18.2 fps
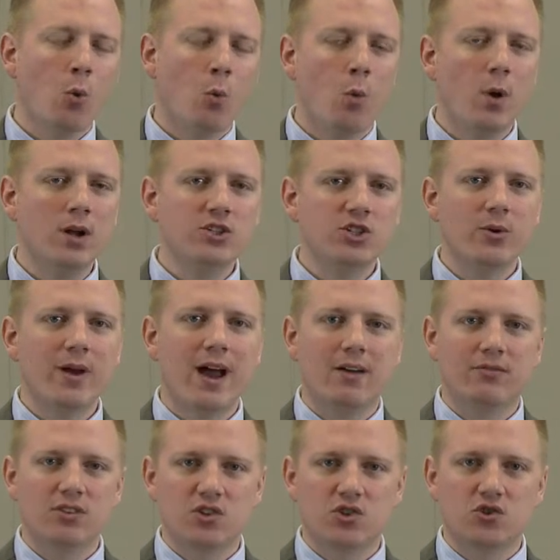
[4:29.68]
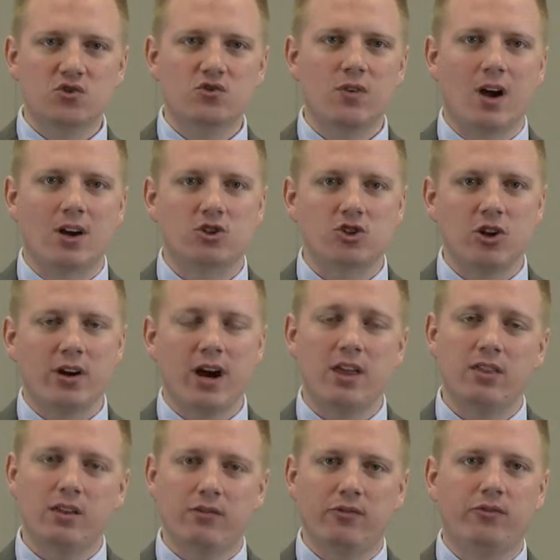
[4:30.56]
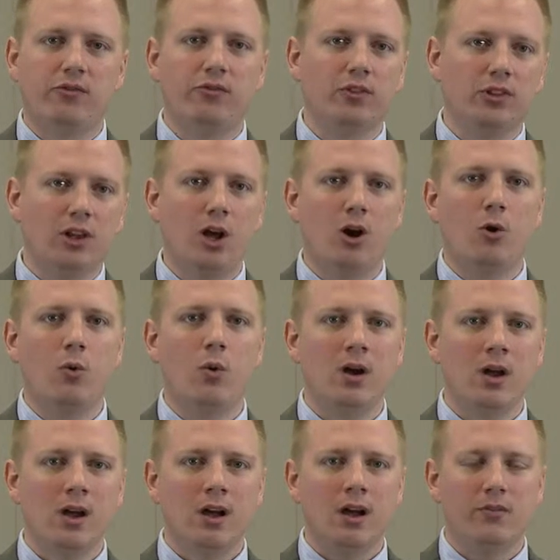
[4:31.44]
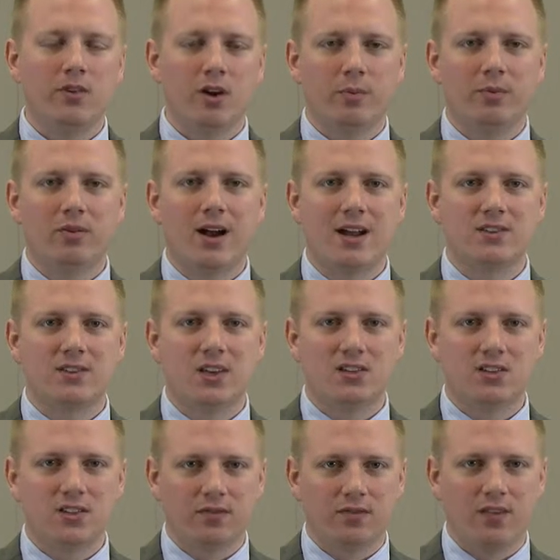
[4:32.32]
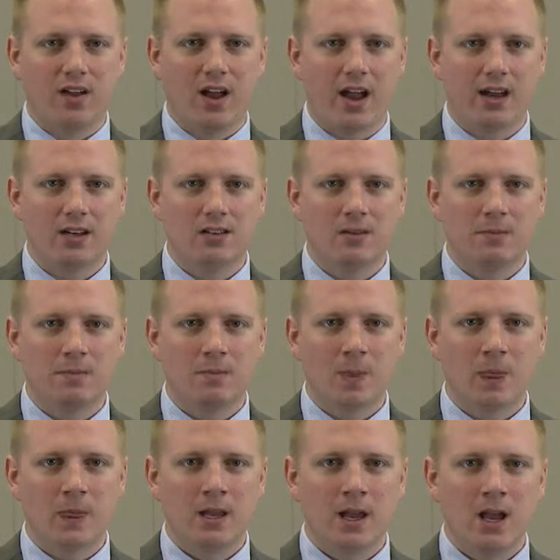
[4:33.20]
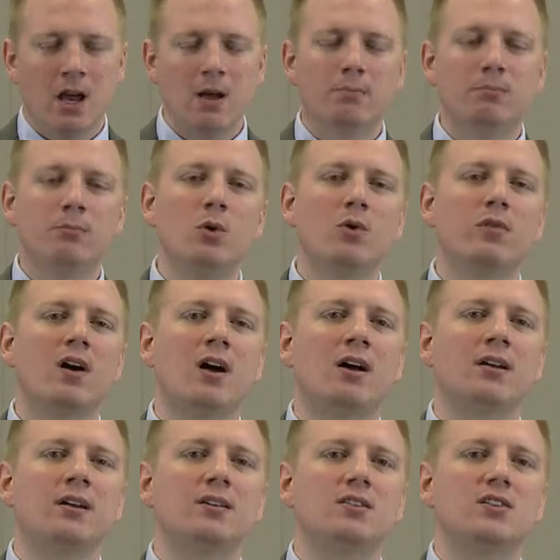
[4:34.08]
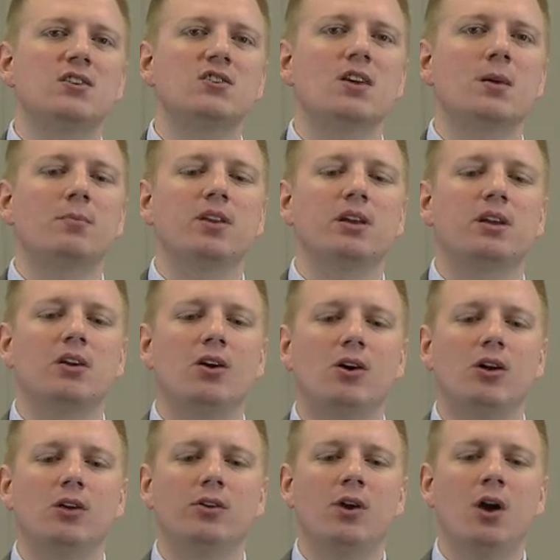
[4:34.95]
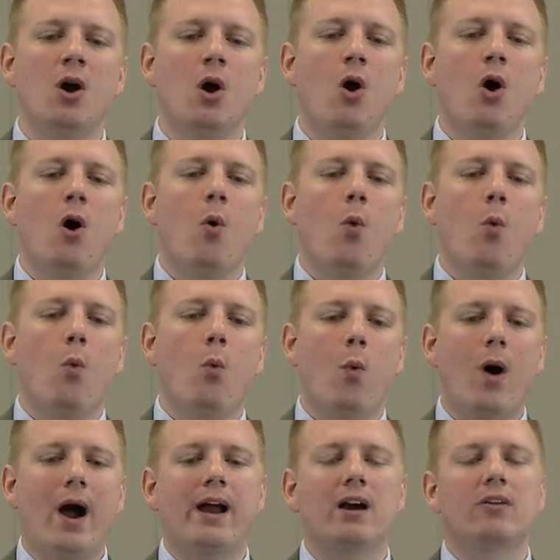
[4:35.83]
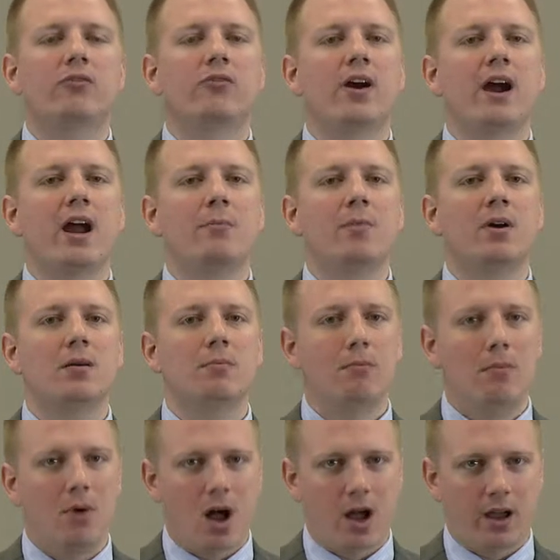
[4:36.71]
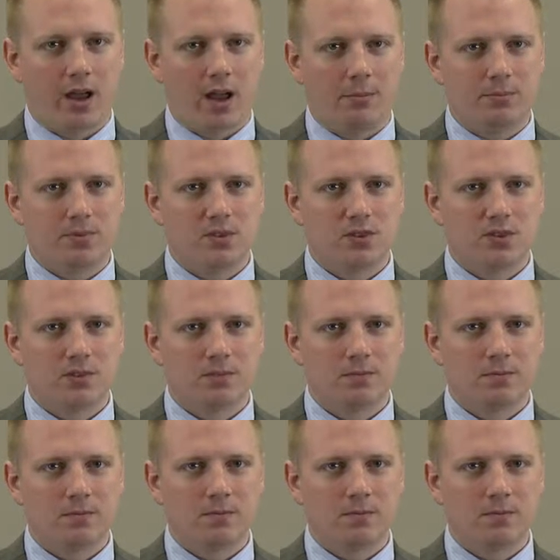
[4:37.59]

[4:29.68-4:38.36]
Once you have the structure and the flow of your process defined, move on to something called wireframe mockups.